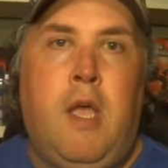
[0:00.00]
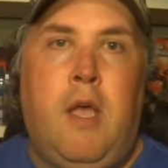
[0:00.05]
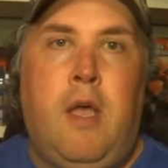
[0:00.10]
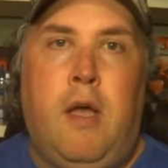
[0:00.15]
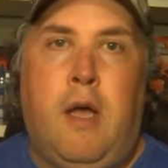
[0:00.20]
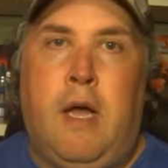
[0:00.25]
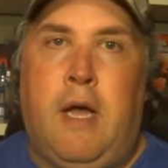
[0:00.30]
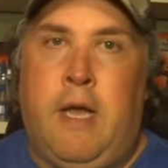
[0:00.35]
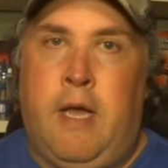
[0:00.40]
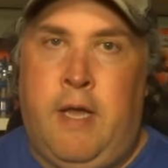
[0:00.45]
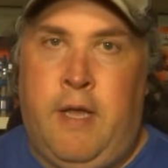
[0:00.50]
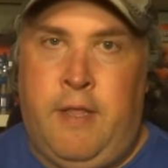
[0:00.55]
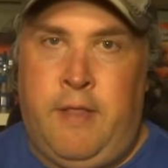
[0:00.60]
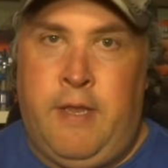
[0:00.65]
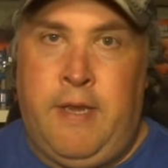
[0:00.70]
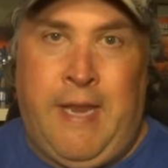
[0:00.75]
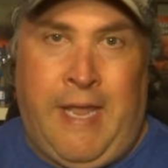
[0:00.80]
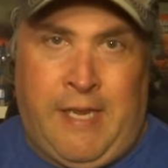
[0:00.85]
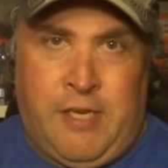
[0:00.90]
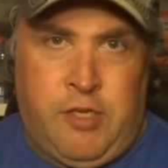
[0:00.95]
the
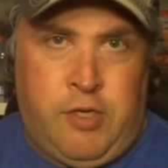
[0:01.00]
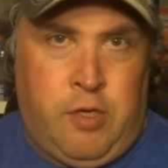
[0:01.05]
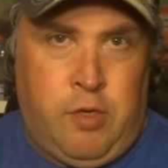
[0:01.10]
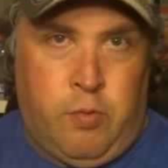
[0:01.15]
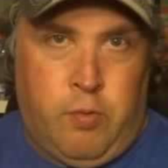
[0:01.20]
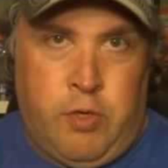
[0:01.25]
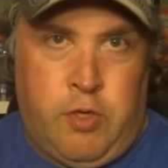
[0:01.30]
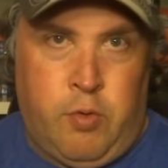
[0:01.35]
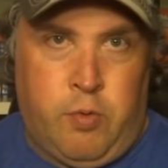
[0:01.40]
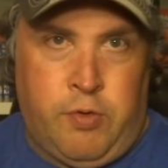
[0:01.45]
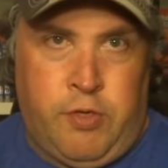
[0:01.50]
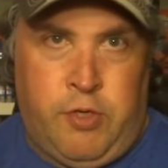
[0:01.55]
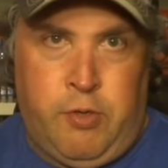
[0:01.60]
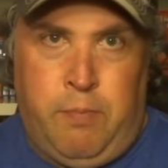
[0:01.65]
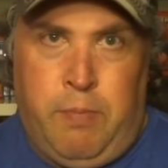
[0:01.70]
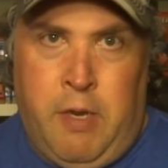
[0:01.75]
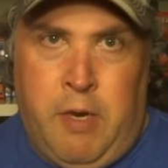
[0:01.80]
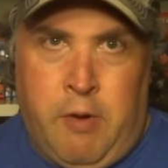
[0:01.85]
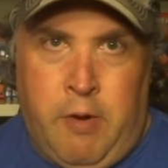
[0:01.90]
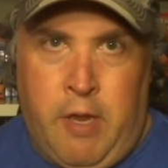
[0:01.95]
next two, which were
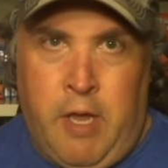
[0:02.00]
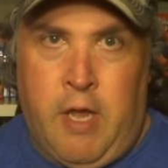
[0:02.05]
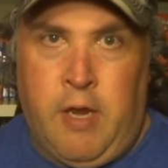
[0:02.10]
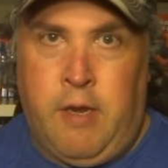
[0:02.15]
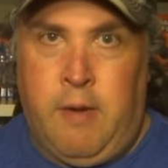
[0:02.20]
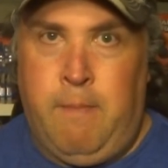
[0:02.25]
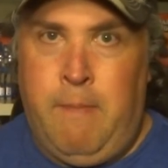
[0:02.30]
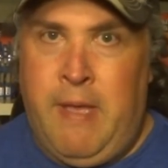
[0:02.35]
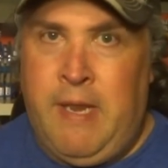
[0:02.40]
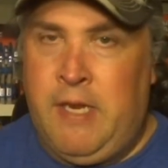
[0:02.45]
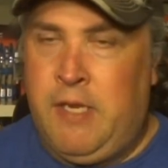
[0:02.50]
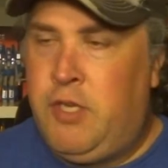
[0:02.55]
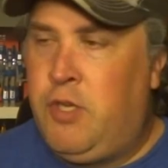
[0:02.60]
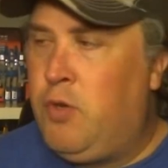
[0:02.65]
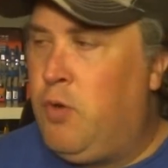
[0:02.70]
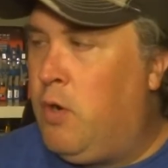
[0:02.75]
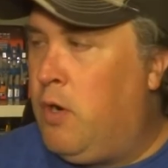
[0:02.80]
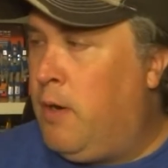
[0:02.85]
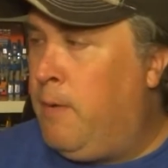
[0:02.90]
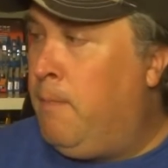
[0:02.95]
Superion and
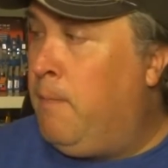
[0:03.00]
Menasor.